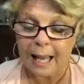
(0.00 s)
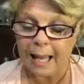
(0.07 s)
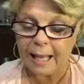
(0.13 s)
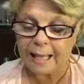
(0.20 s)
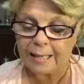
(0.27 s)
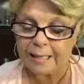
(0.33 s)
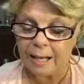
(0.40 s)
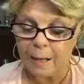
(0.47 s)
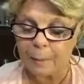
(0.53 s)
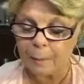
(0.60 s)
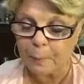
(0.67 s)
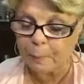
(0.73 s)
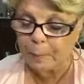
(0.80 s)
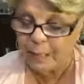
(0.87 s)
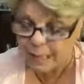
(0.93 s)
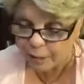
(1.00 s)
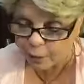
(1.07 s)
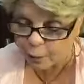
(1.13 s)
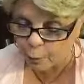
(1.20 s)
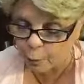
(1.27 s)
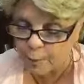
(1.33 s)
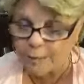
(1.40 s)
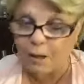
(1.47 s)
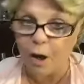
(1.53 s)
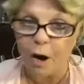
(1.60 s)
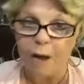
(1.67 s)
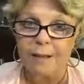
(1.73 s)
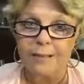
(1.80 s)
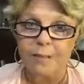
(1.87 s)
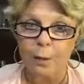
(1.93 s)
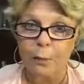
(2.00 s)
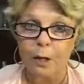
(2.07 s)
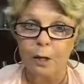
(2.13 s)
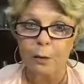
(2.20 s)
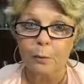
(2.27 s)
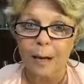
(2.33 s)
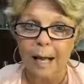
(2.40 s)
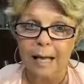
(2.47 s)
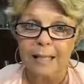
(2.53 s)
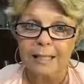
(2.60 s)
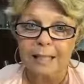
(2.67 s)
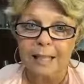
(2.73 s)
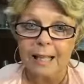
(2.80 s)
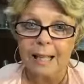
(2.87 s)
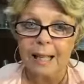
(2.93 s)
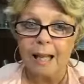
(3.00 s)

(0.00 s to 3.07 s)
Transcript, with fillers: And um, But Peter was also a great